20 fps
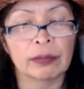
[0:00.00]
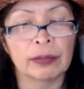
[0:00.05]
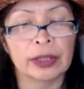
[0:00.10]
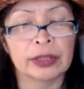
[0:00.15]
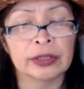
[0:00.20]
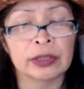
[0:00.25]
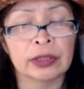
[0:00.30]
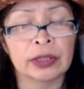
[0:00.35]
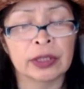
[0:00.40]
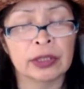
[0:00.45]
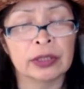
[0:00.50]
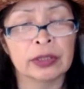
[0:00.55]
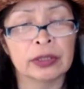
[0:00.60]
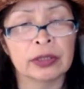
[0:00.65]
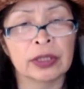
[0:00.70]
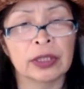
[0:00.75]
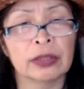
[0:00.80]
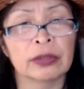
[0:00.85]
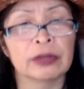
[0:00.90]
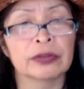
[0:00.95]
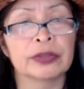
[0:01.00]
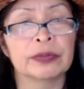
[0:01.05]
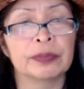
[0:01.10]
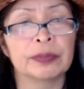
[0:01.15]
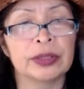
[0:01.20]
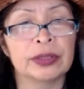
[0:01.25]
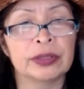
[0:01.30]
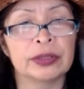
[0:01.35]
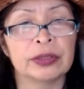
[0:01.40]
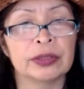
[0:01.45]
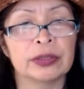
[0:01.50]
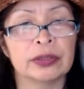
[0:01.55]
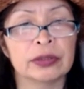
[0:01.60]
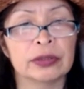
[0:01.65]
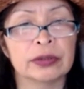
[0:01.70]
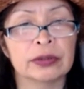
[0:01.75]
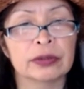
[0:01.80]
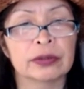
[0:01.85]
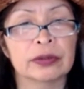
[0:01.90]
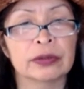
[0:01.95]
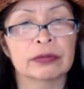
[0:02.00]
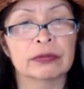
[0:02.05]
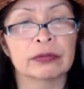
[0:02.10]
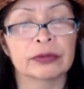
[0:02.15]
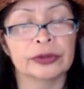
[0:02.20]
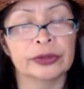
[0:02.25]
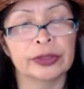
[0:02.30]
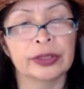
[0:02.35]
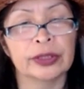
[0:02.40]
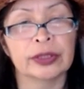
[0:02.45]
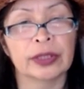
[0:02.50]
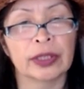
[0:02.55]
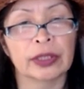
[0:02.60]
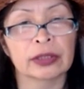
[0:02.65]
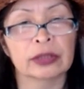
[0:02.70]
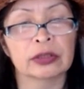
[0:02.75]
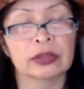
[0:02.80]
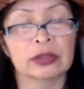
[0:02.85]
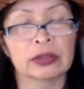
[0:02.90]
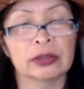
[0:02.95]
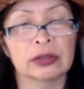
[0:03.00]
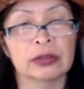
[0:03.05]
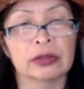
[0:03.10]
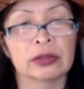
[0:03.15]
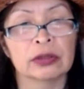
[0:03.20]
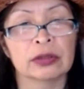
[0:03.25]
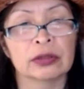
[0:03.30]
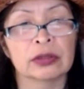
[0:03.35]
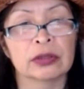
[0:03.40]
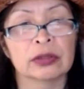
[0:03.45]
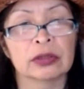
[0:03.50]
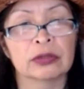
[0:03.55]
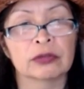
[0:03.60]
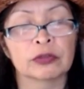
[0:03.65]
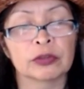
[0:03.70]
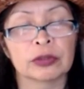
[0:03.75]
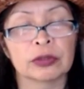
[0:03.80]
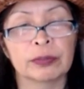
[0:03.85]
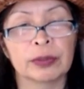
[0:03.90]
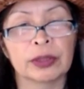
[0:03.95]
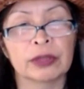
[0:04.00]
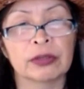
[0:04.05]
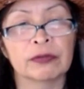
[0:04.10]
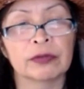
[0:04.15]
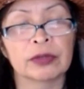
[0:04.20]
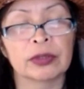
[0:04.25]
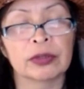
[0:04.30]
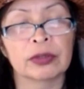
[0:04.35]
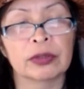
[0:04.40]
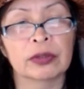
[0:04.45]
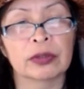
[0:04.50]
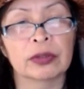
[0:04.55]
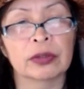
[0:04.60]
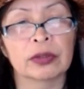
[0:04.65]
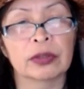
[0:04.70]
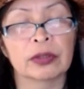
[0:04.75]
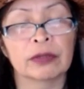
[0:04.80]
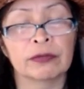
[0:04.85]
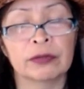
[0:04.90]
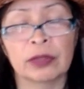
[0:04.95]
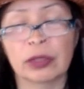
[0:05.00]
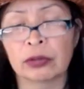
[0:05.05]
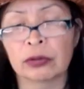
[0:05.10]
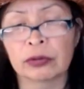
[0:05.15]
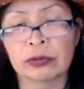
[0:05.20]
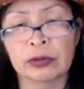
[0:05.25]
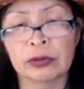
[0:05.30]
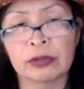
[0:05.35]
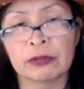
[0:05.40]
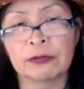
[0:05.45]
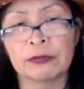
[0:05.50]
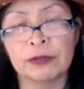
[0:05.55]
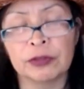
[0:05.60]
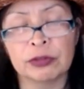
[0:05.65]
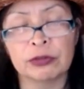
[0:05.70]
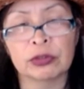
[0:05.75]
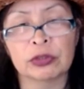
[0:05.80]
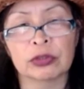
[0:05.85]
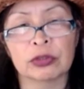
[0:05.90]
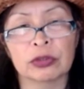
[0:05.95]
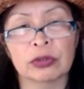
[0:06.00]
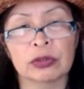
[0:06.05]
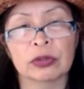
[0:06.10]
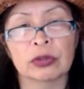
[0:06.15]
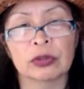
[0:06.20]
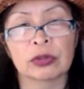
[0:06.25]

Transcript: as in the indicator species, will take action for the benefit of not only the future,